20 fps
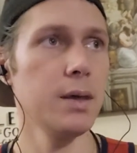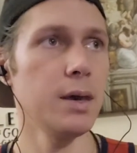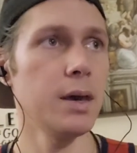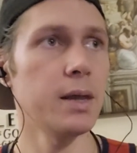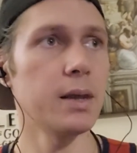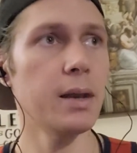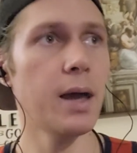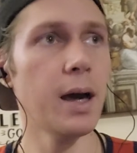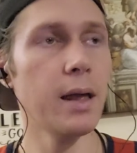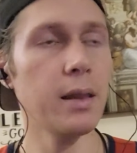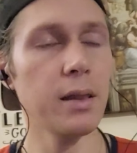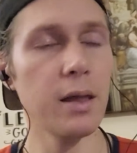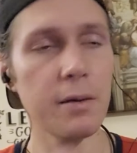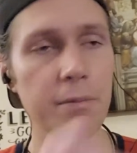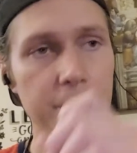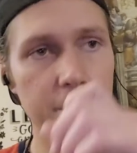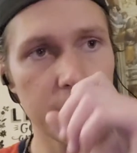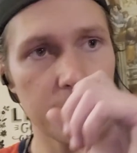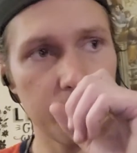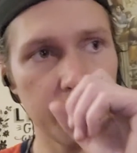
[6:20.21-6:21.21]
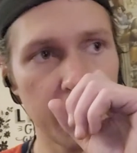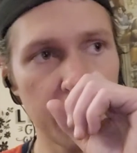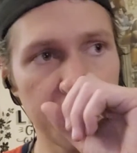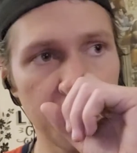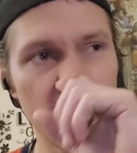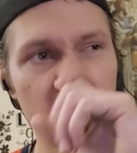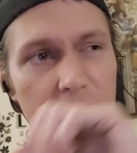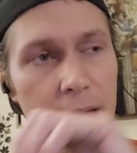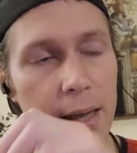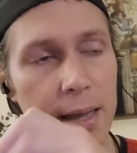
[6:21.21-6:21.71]
And not a lot of people
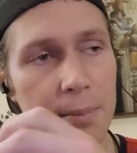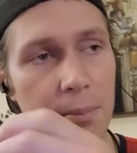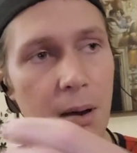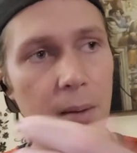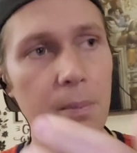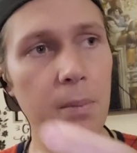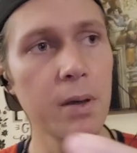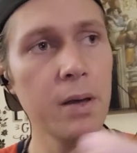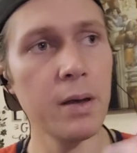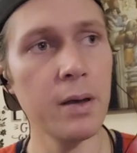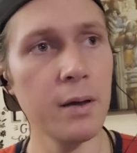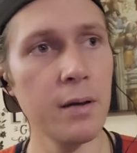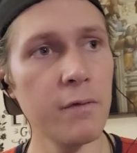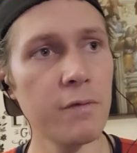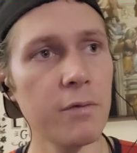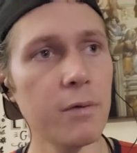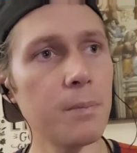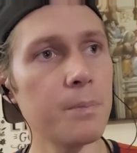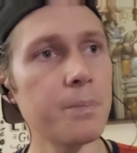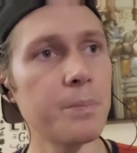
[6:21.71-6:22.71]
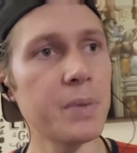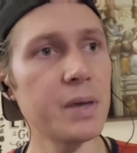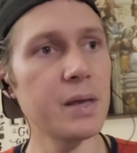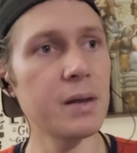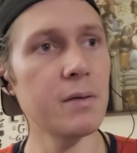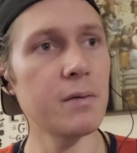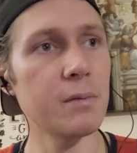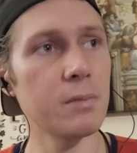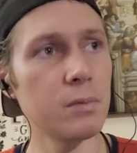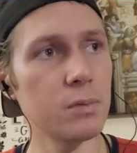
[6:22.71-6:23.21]
who came up from
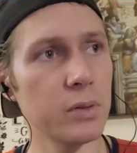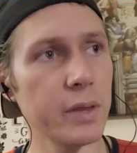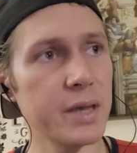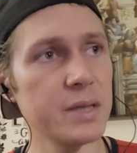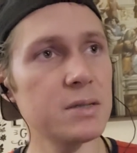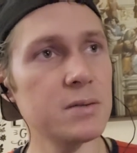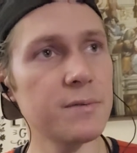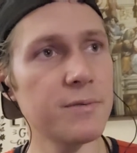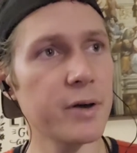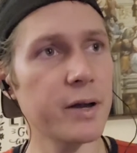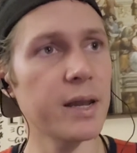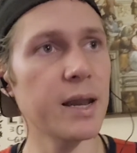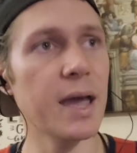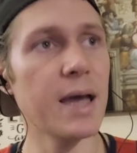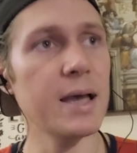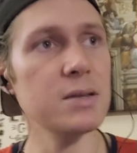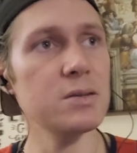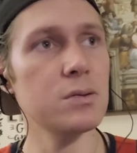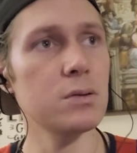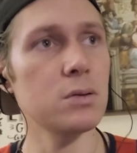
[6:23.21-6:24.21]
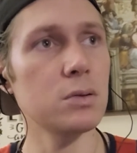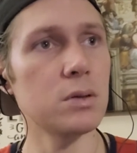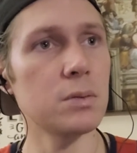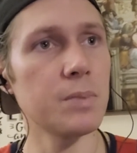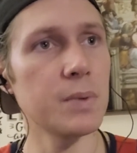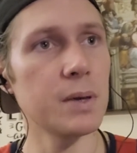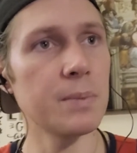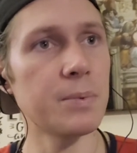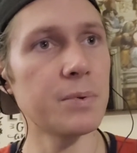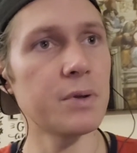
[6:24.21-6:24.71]
being a lazy fucking asshole to
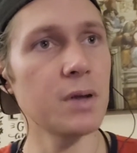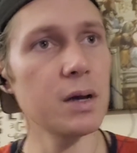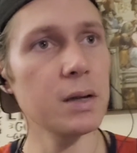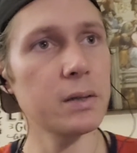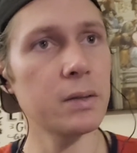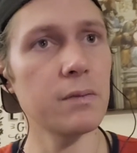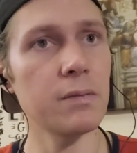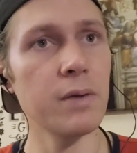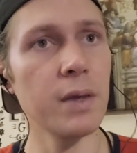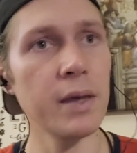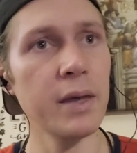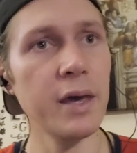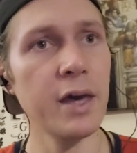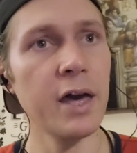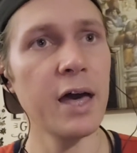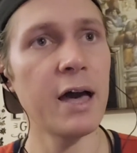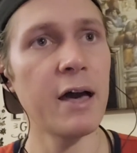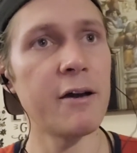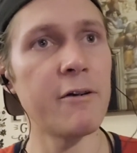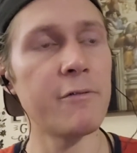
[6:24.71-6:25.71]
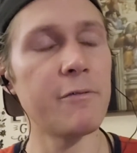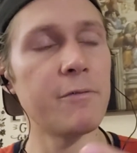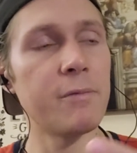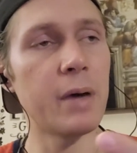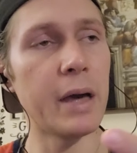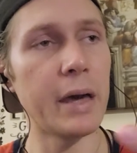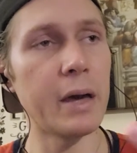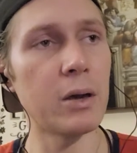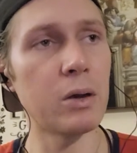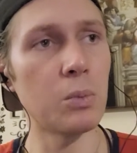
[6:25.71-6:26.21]
being productive have
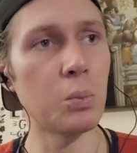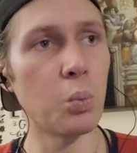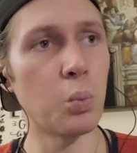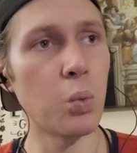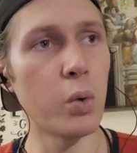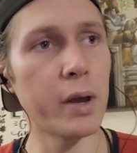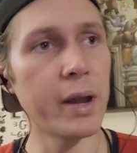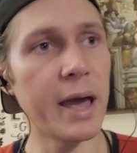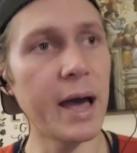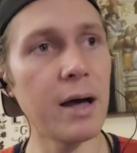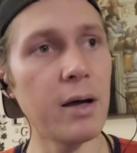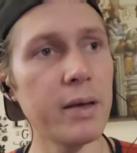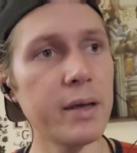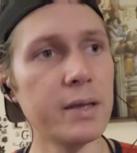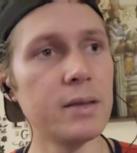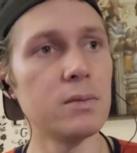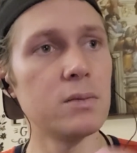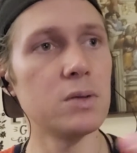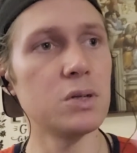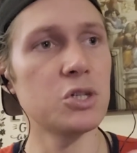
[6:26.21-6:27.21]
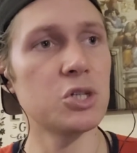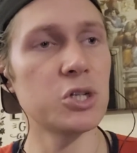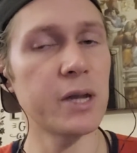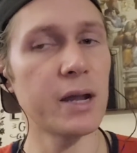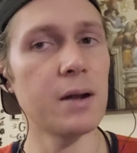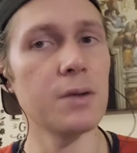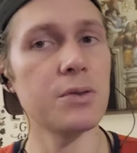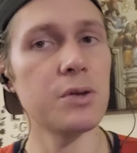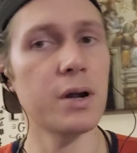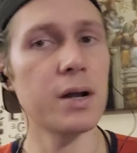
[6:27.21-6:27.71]
went out and
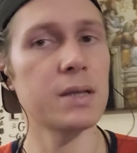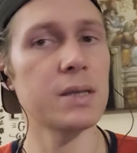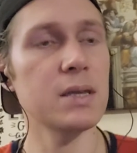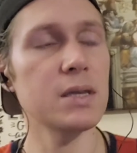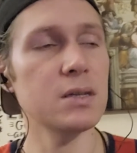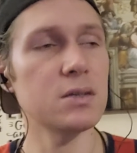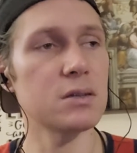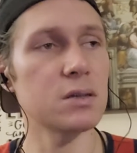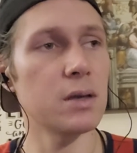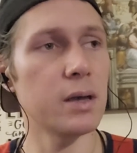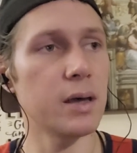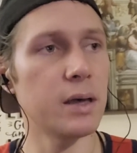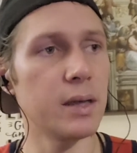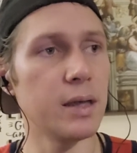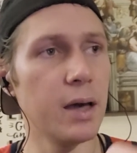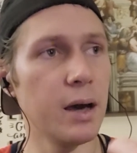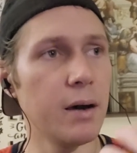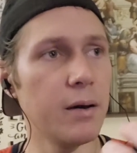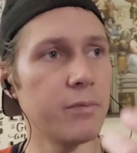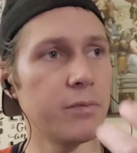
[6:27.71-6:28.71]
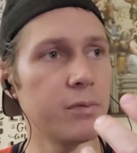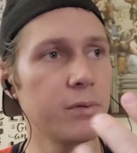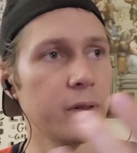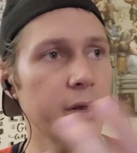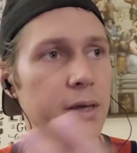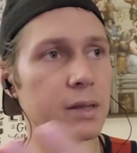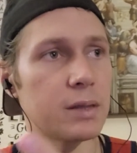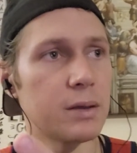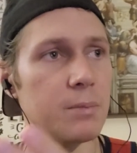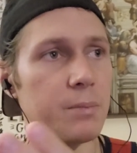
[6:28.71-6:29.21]
shared their ideas of,
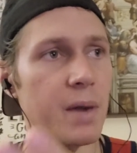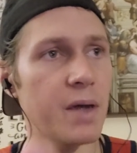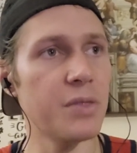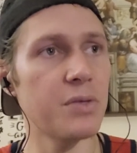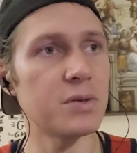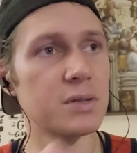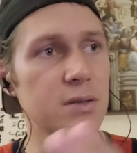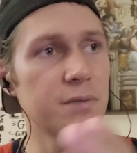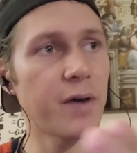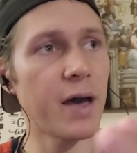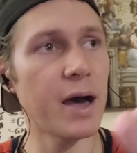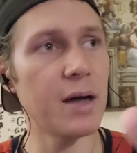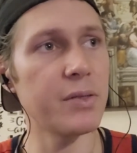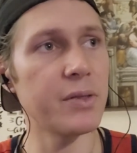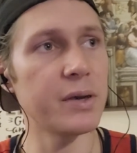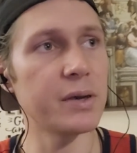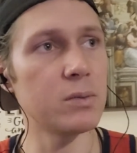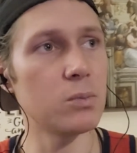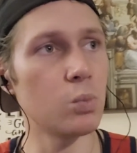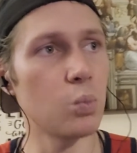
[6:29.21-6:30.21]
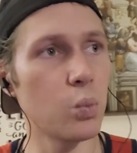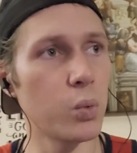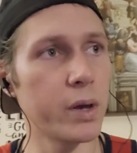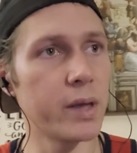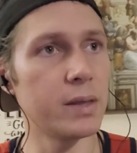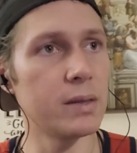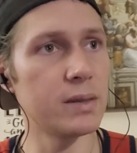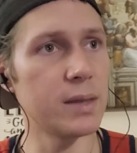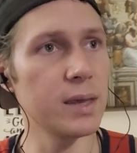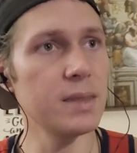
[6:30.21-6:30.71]
like, their methods of how they
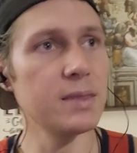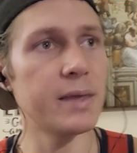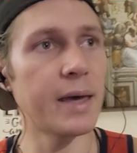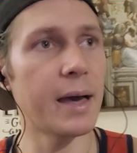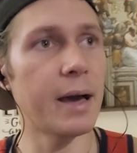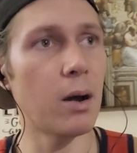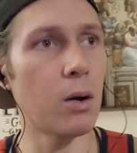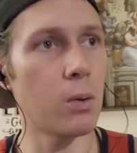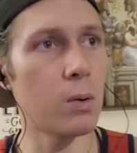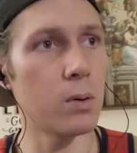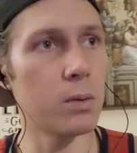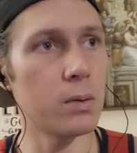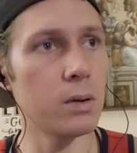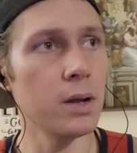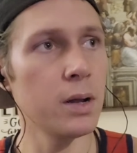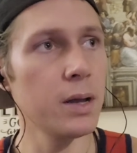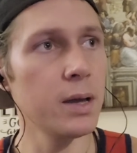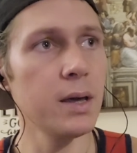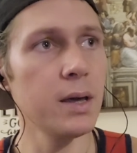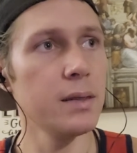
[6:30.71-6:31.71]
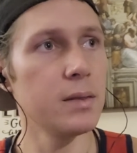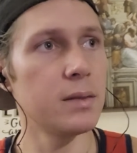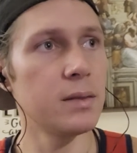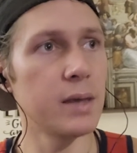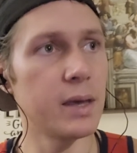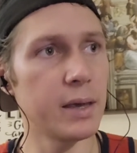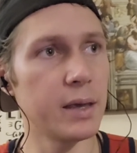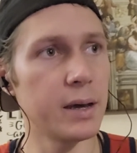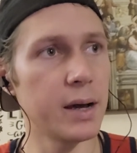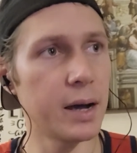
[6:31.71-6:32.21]
went and did that, or
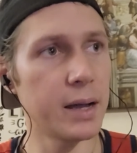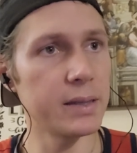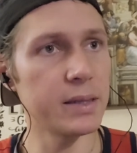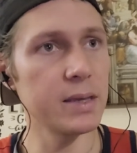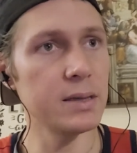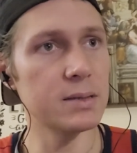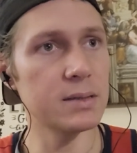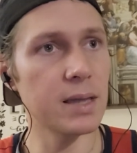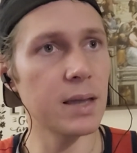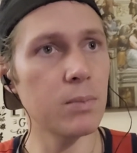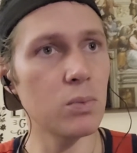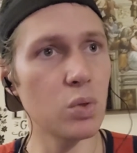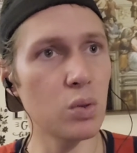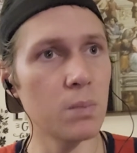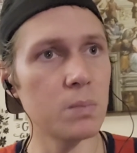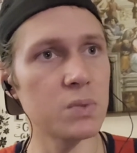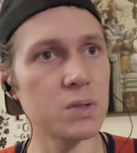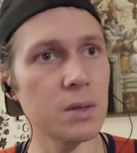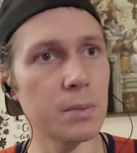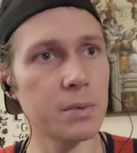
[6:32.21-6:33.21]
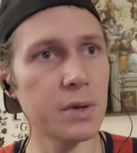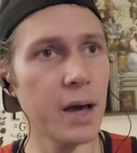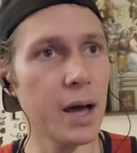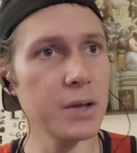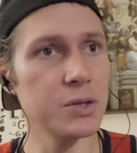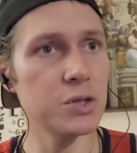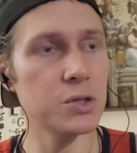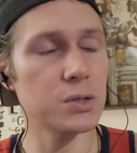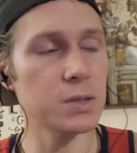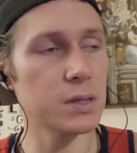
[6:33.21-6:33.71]
the ideas came to them
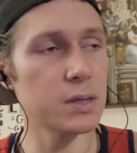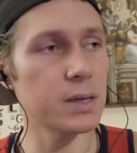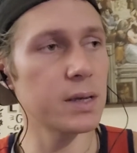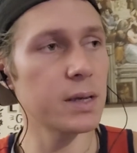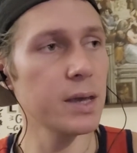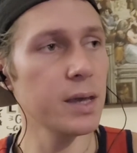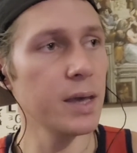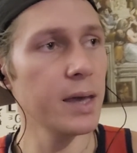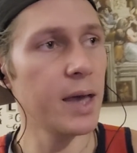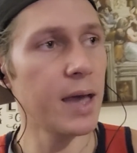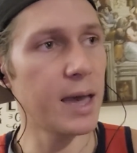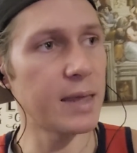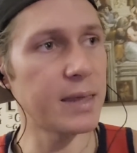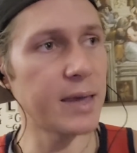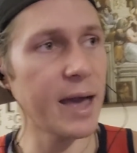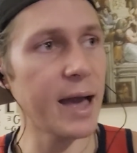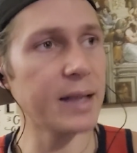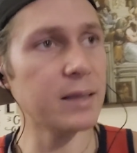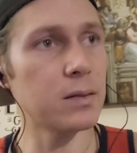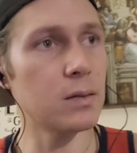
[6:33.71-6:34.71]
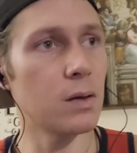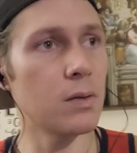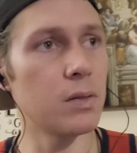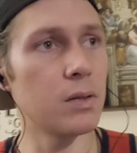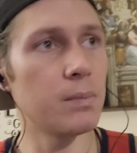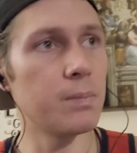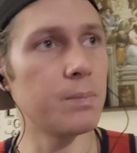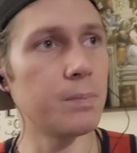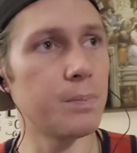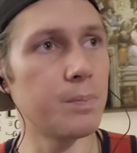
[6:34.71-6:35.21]
subconsciously and they acted on
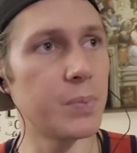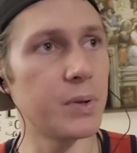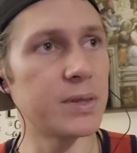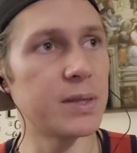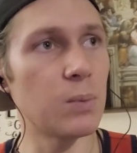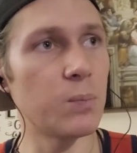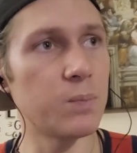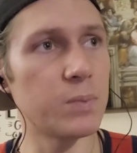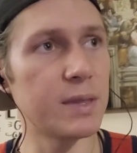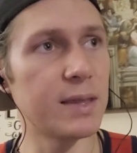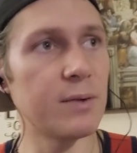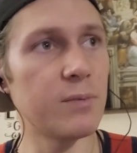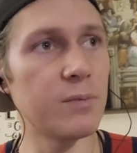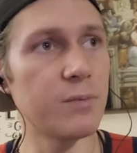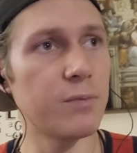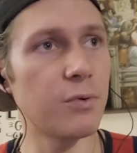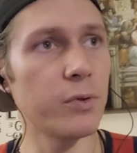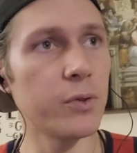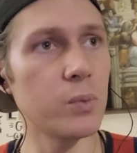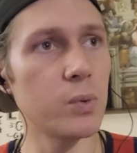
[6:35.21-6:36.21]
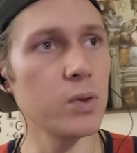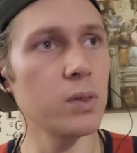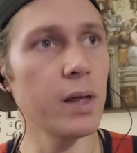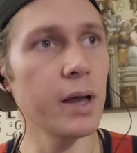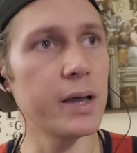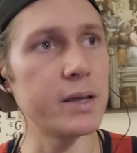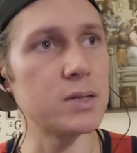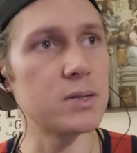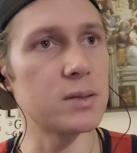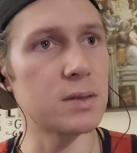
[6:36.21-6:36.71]
them, but they didn't fully
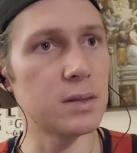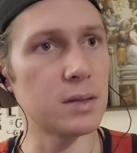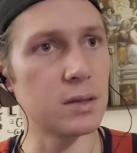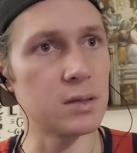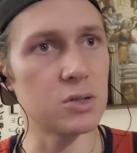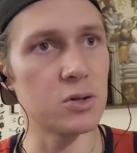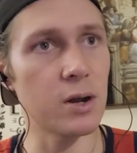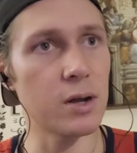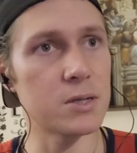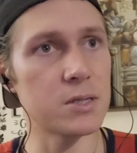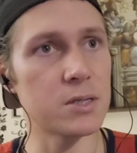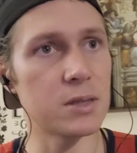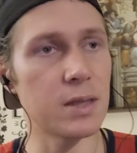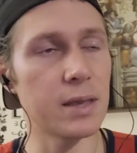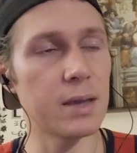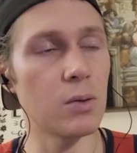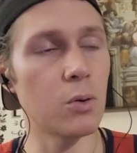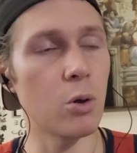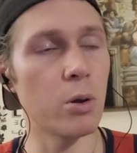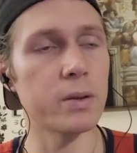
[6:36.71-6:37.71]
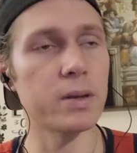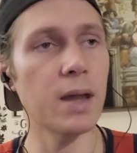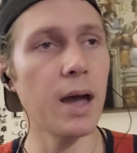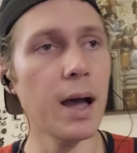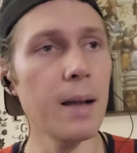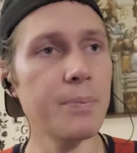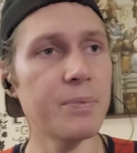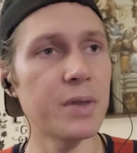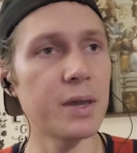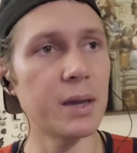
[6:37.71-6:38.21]
realize the strategy they were
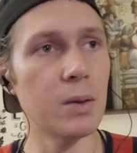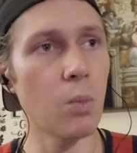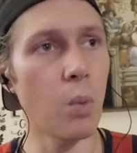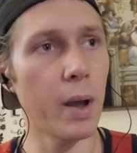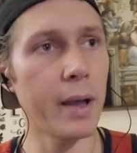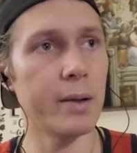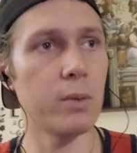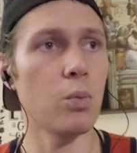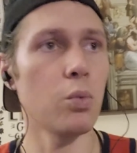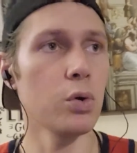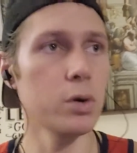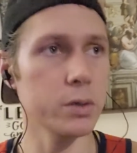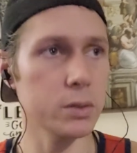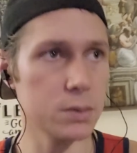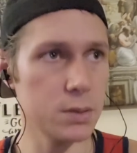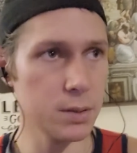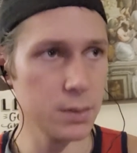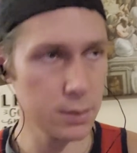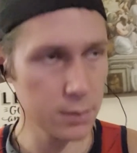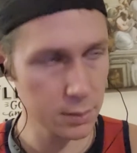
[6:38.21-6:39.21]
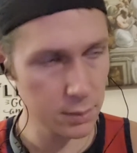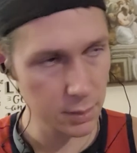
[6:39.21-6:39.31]
adopting and why it worked.